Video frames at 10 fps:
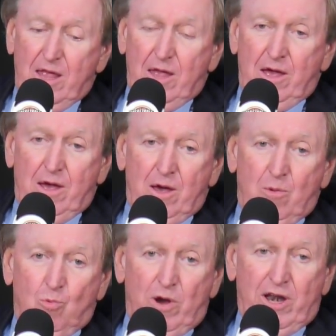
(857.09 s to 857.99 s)

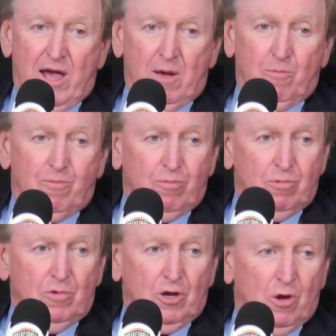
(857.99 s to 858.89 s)
when I
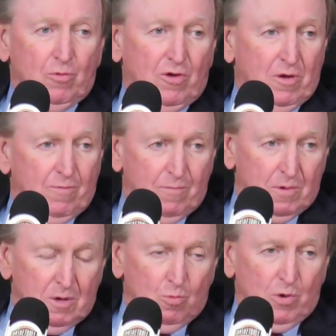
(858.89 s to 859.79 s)

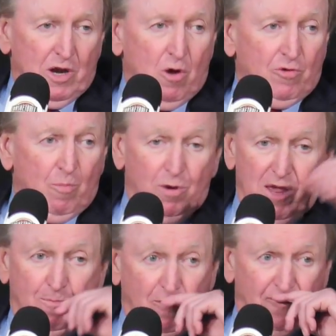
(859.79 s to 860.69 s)
went on to
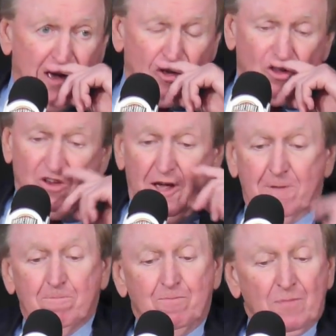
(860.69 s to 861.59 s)
play
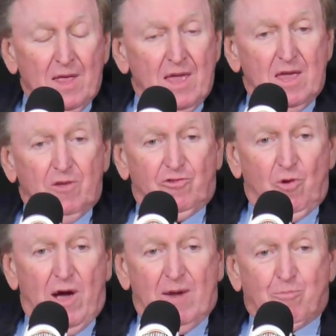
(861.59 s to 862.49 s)
professionally.
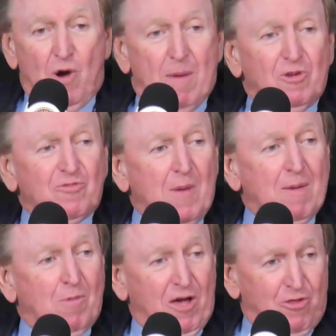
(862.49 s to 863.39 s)
So I had promised
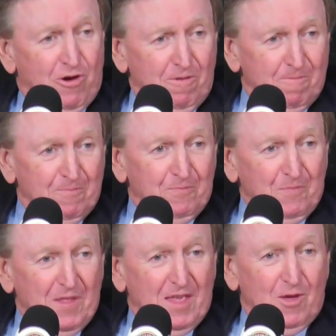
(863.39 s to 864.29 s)
my mother,
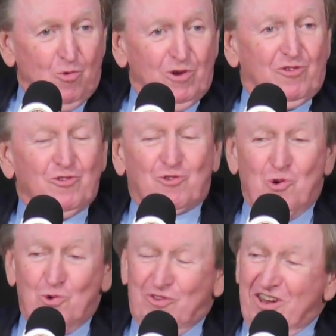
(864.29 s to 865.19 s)
who was a
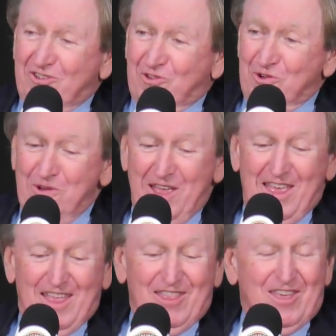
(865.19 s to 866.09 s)
school teacher,
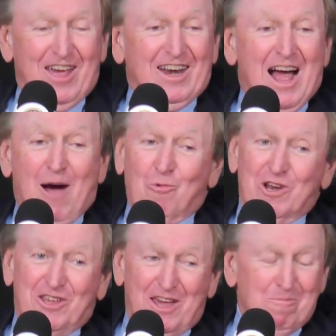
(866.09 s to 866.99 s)
that I
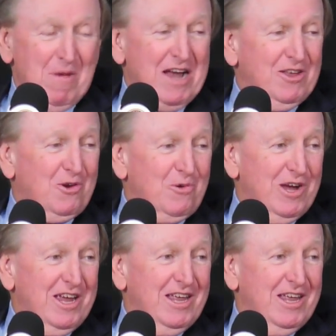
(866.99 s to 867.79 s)
would get my degree,